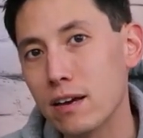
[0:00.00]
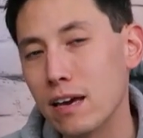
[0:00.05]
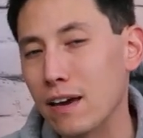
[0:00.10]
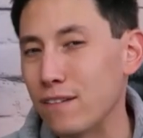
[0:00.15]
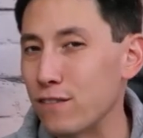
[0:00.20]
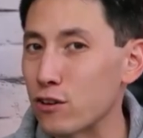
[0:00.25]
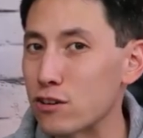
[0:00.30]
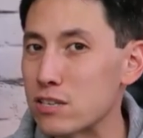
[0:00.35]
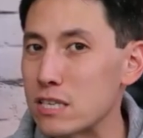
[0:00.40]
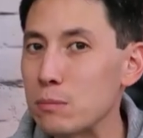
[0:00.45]

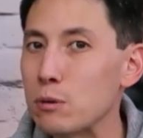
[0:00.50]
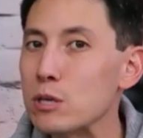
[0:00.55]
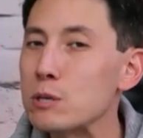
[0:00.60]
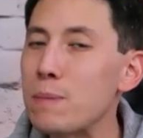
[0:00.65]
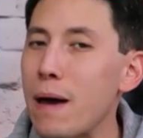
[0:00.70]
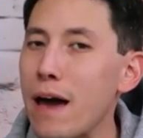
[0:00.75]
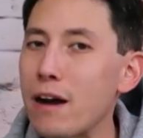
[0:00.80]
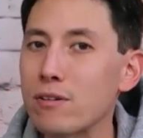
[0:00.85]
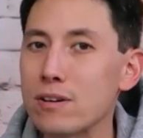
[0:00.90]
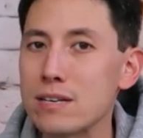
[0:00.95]
If your
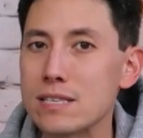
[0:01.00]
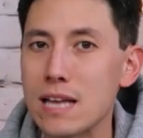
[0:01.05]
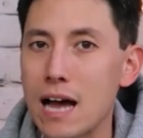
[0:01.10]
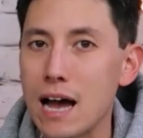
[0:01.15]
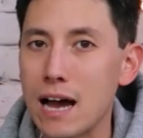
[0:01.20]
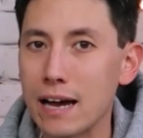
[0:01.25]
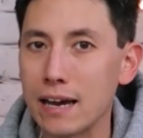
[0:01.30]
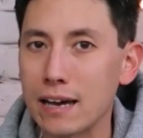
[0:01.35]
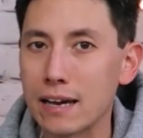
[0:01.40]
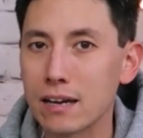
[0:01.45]
CMOS battery is
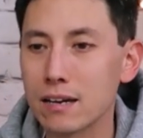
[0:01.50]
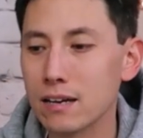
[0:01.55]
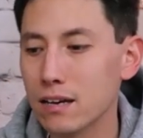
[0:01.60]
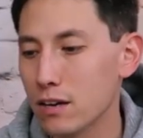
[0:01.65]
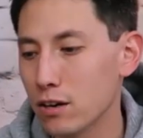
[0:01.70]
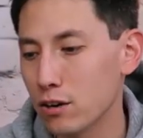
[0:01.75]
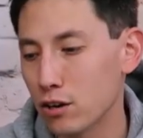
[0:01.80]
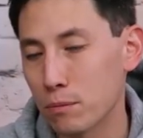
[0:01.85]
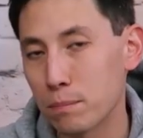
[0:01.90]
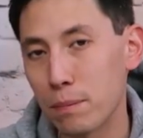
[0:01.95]
dying,
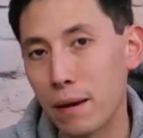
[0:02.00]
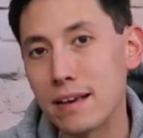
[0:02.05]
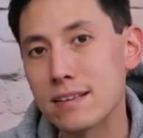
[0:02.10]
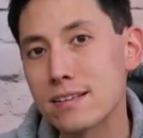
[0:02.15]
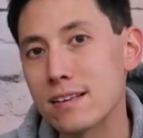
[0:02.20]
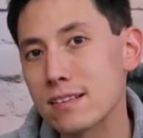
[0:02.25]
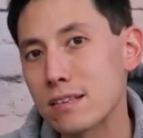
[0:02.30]
your base